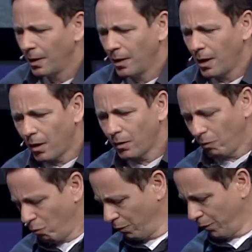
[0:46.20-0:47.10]
Our
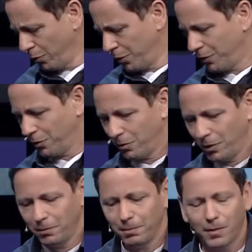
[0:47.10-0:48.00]
own voice
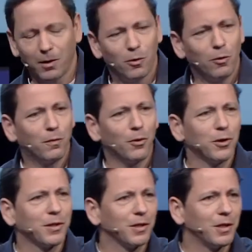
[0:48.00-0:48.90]

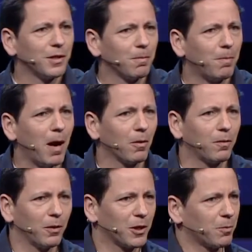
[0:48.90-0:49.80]
is a
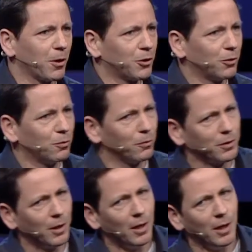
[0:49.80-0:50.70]
powerful expression tool.
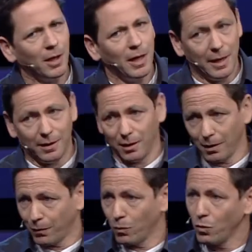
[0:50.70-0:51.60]
It
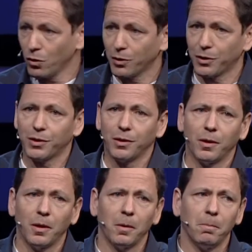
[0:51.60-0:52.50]
delivers words,
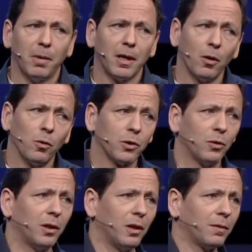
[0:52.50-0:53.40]
but it also
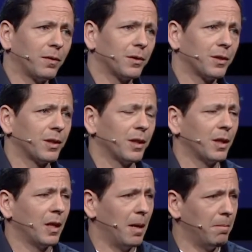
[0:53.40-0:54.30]
delivers
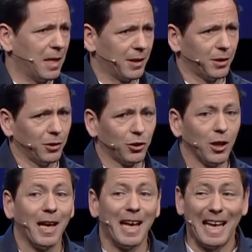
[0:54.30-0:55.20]
a message,
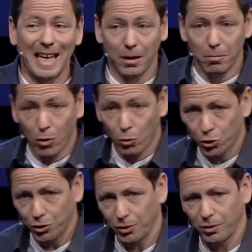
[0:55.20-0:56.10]
an
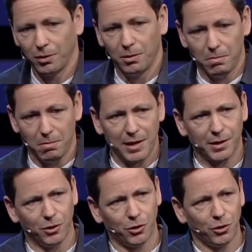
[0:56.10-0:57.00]
emotional
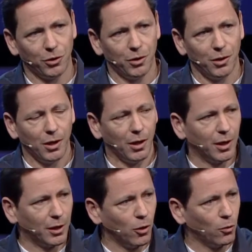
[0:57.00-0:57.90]
message
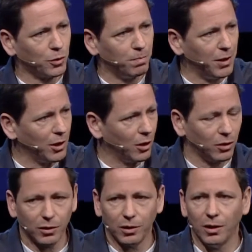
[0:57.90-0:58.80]
that goes
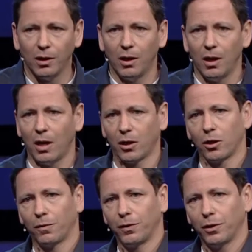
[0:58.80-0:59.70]
beyond our
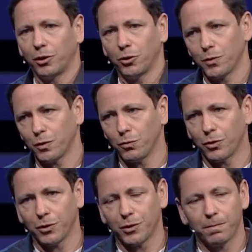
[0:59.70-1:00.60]
carefully chosen
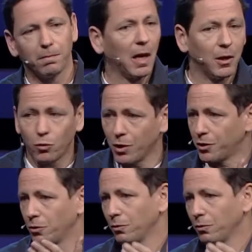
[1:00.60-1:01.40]
words. I trust you,